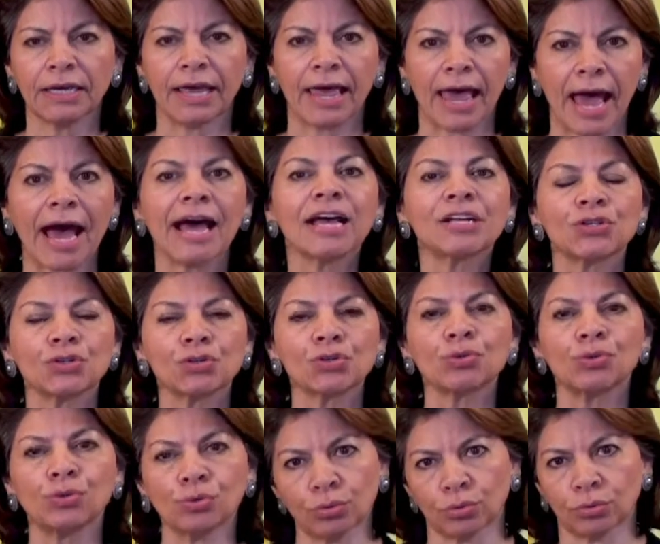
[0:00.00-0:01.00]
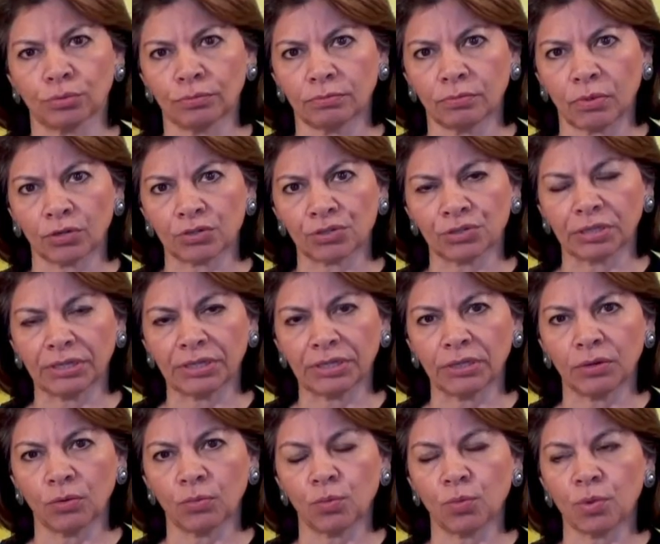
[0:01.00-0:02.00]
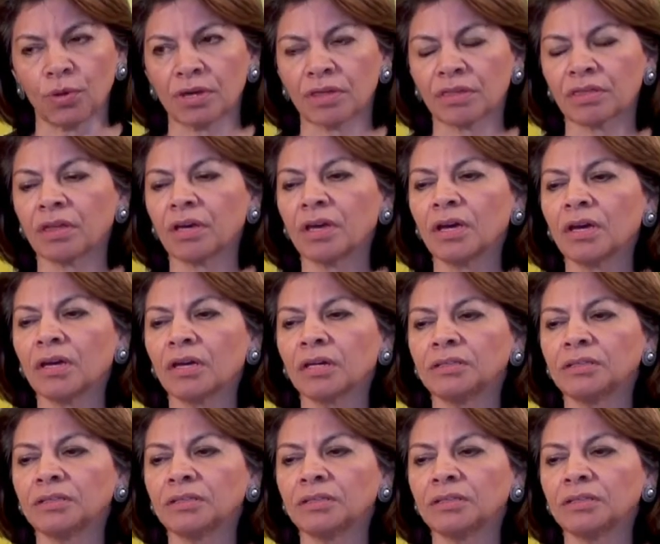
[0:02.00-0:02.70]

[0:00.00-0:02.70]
It has to do mostly with